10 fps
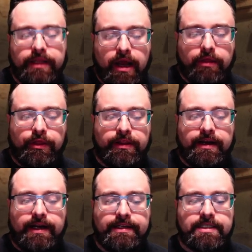The other thing
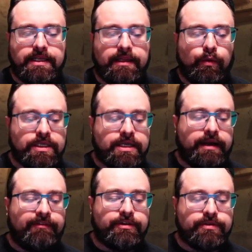that I did see that was
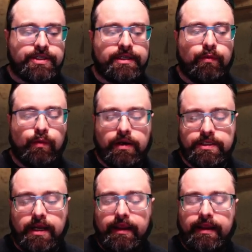kind of interesting
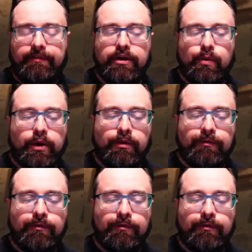was if you do want to